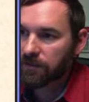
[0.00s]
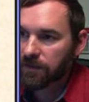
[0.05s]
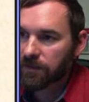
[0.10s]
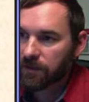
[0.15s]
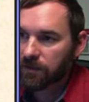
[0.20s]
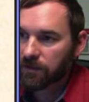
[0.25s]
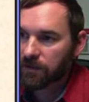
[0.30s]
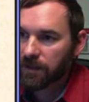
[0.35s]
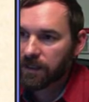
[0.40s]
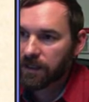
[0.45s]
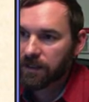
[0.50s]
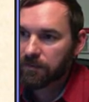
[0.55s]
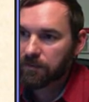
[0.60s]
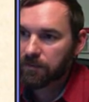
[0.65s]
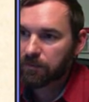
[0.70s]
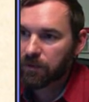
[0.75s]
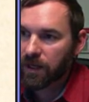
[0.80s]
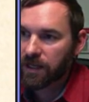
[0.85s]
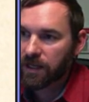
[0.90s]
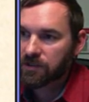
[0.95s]
of the
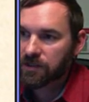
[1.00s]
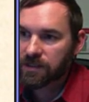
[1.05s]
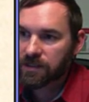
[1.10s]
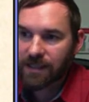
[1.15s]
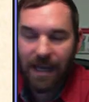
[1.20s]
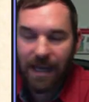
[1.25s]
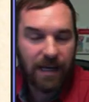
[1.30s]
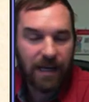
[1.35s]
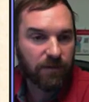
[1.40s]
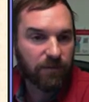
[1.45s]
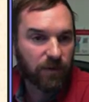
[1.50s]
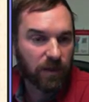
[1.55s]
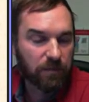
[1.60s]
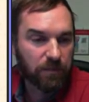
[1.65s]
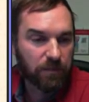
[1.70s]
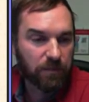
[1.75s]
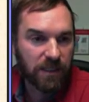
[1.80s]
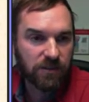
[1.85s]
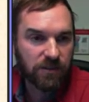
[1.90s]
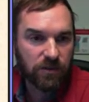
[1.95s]
degree predation is additive or
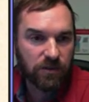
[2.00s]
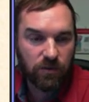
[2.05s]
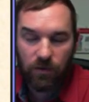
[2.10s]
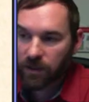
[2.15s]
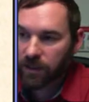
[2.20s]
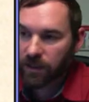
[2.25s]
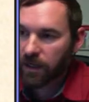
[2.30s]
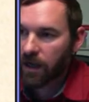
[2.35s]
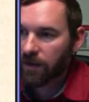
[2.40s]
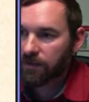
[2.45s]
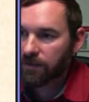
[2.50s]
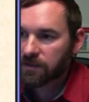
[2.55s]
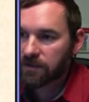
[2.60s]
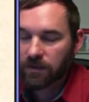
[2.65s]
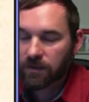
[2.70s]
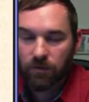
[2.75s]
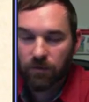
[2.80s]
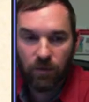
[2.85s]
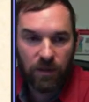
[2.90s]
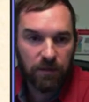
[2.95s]
compensatory.
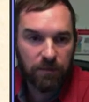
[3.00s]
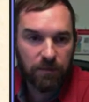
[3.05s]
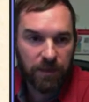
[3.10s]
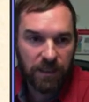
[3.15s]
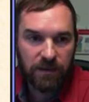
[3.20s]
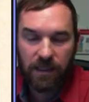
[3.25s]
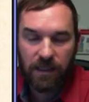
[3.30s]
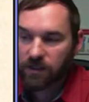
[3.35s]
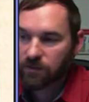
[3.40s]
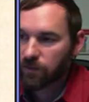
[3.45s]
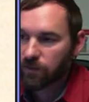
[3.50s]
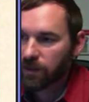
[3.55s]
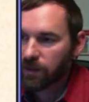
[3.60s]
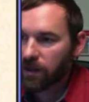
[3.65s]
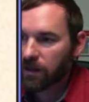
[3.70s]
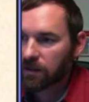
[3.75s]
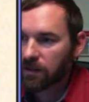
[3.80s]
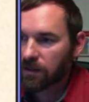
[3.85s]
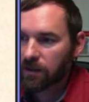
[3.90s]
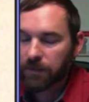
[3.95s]
Obviously, one of the big things we
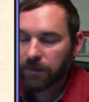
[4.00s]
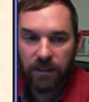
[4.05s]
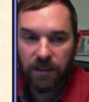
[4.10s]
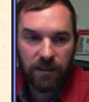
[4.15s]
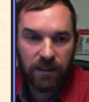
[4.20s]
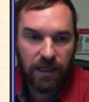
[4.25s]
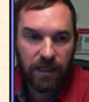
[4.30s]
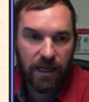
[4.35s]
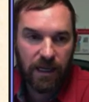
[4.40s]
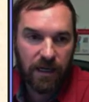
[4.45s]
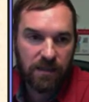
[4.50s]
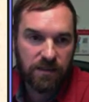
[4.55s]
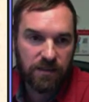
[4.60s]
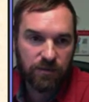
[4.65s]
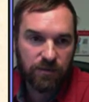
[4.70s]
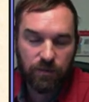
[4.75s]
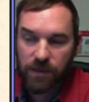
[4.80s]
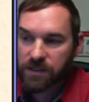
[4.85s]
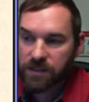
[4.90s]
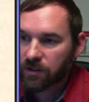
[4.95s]
are going to be looking at is
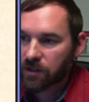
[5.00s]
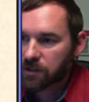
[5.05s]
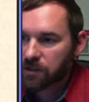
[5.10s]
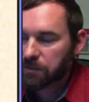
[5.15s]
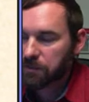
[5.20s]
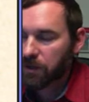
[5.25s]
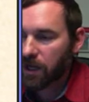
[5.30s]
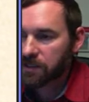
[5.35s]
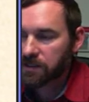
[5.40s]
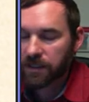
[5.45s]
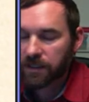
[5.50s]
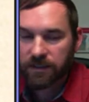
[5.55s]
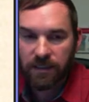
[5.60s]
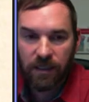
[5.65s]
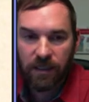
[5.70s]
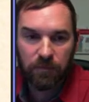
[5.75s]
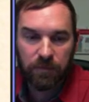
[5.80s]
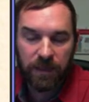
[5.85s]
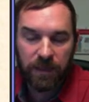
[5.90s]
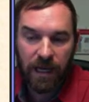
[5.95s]
this research project
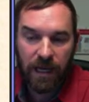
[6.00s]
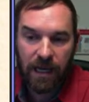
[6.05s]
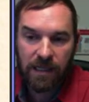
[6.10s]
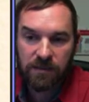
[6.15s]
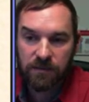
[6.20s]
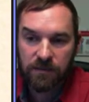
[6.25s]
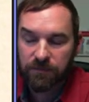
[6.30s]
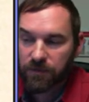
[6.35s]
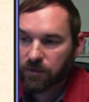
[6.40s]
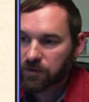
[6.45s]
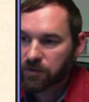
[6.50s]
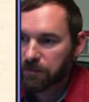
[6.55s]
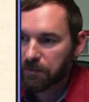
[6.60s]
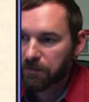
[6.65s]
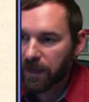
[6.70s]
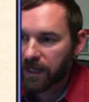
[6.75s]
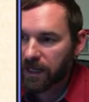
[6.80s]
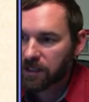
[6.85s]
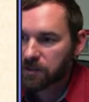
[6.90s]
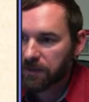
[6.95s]
to help guide some future
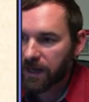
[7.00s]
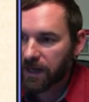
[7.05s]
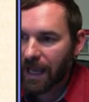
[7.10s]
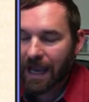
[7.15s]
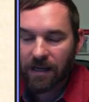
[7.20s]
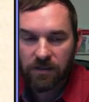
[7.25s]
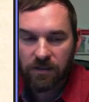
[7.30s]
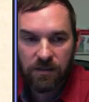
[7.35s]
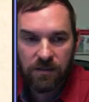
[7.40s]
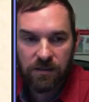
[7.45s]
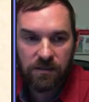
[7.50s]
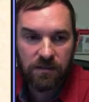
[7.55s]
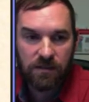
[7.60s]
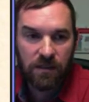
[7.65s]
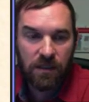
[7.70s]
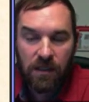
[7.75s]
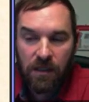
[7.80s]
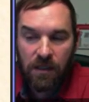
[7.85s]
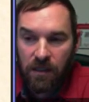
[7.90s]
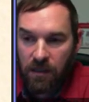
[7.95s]
management actions
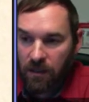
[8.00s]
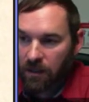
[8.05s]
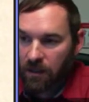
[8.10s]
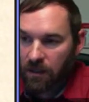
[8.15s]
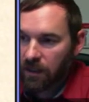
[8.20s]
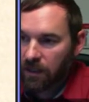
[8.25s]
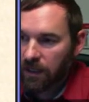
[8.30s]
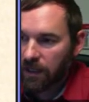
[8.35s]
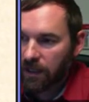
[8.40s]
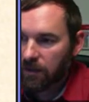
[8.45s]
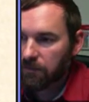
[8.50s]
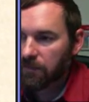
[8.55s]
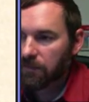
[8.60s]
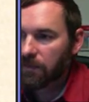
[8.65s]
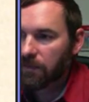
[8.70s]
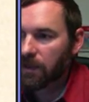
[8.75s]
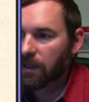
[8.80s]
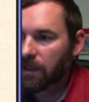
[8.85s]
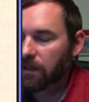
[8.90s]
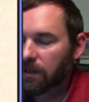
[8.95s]

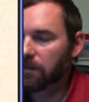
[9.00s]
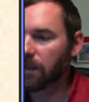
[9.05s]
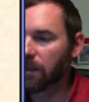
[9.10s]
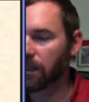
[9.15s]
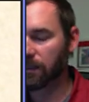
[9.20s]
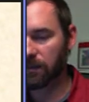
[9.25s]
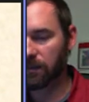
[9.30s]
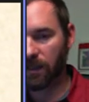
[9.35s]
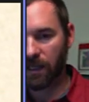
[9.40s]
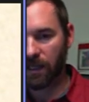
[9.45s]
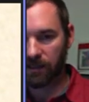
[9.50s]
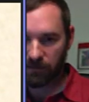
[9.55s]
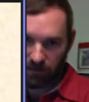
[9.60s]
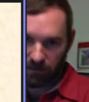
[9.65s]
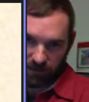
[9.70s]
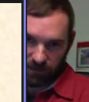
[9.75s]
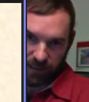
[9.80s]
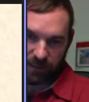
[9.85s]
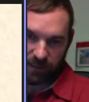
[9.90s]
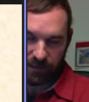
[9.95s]
um, and, and, and
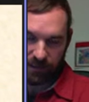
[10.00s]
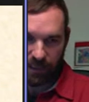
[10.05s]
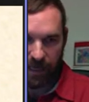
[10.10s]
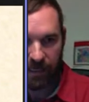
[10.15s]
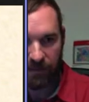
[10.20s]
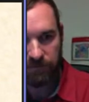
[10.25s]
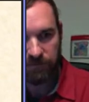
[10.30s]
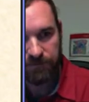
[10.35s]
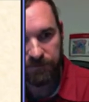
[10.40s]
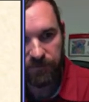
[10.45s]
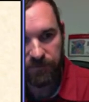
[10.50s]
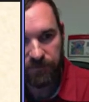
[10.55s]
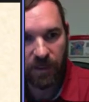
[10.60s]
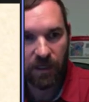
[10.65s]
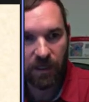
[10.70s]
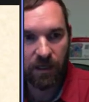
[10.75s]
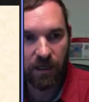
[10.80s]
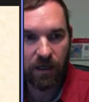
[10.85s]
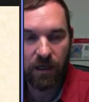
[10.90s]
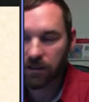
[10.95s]
looking at that
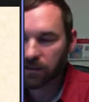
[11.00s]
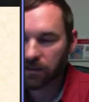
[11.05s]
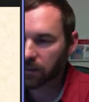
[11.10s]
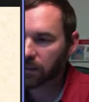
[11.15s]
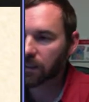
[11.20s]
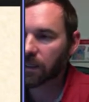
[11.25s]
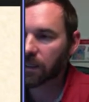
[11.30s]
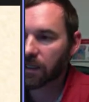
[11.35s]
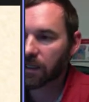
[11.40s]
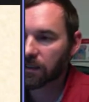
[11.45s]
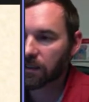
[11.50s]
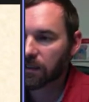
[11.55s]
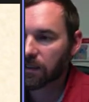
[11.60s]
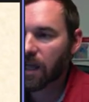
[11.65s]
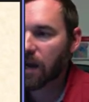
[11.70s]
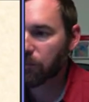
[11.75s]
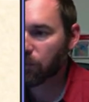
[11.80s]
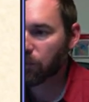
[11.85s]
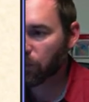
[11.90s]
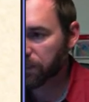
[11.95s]
uh, in a
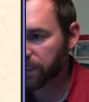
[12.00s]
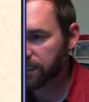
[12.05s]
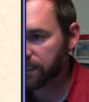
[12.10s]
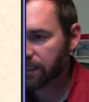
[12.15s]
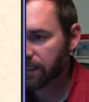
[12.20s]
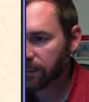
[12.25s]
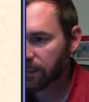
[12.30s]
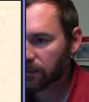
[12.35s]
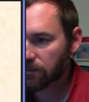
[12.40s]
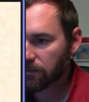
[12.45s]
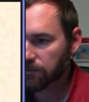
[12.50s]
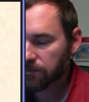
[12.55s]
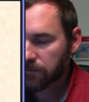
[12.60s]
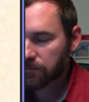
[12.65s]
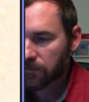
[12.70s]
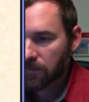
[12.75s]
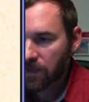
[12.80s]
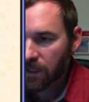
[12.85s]
lot more detail.